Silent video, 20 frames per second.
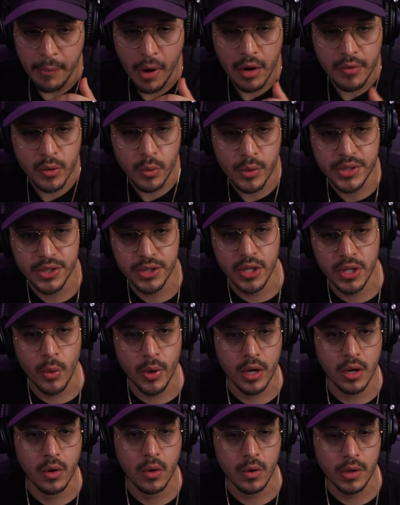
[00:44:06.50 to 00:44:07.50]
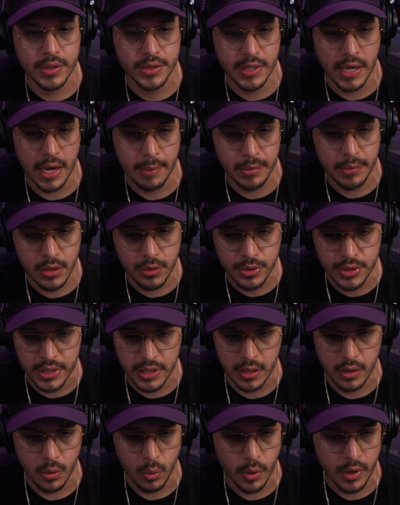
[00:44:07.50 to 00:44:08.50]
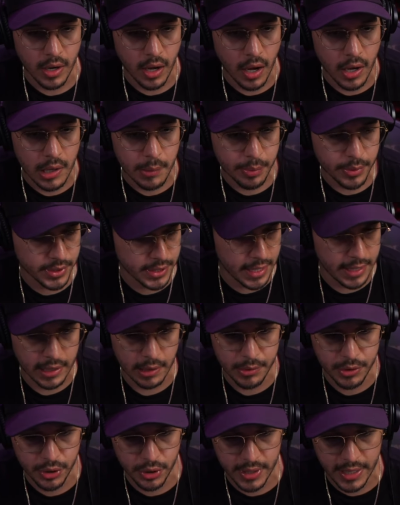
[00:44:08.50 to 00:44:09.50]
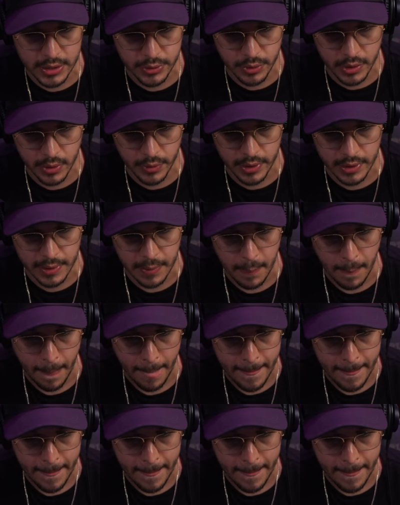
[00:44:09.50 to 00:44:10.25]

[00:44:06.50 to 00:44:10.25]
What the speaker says: Marvin wants to know what chords I'm using. 100%. Let me show you guys really quickly.